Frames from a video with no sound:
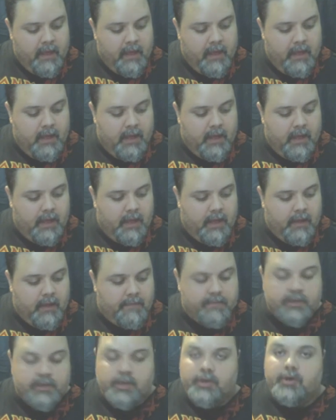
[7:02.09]
so
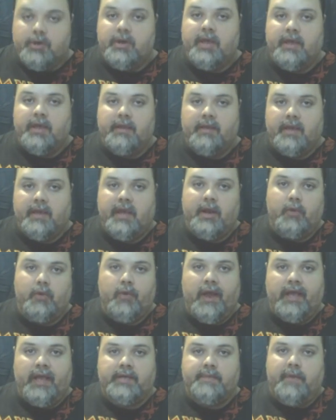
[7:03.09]
you can get a
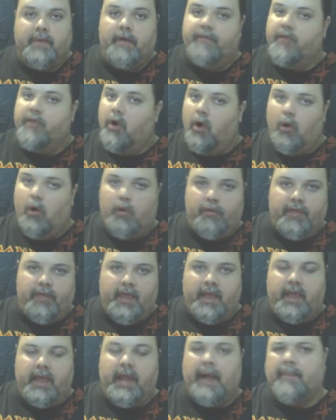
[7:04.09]
grasp of the whole thing.
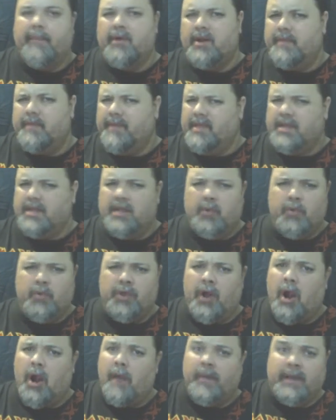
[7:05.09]
And I'm going to be dealing with
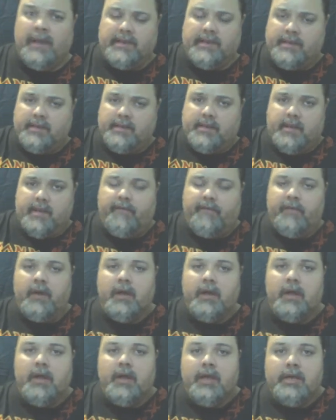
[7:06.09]
harmonies and stuff.
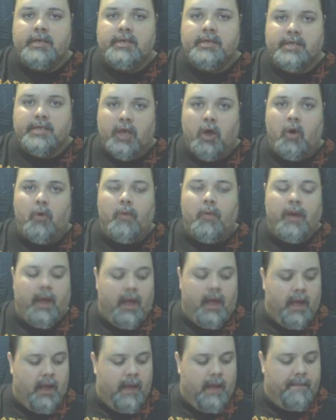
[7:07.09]
So
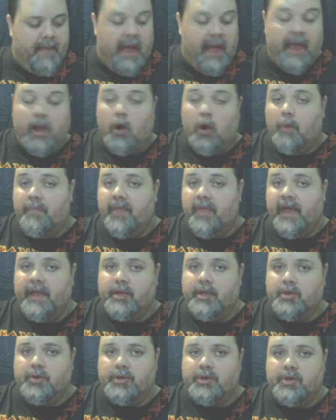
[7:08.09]
I hope
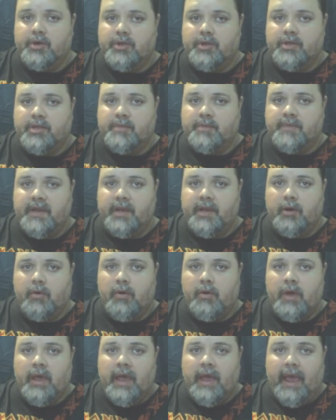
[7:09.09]
that you enjoyed this
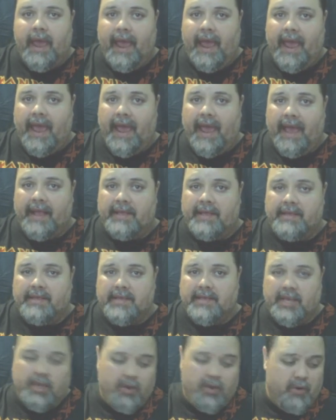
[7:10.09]
video, and
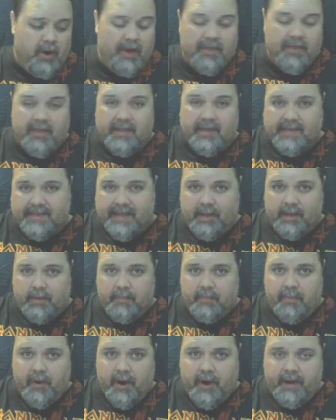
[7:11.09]
see you on the
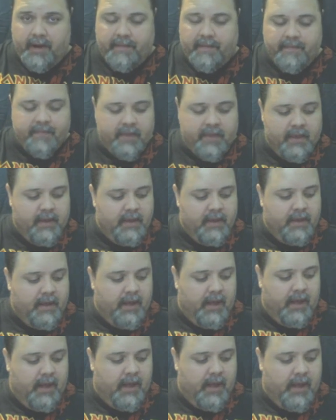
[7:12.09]
second part.
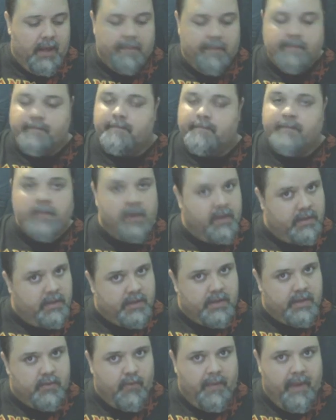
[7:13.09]
So
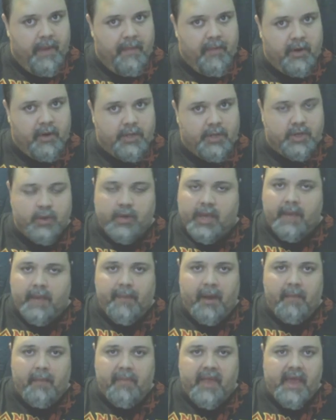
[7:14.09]
remember to keep
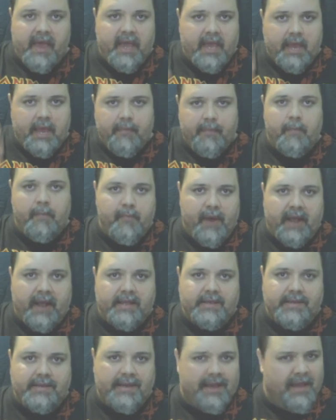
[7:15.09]
on playing, keep on
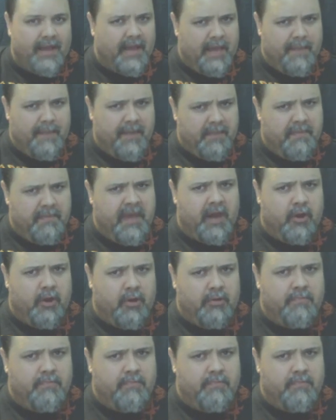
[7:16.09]
practicing, and keep it metal.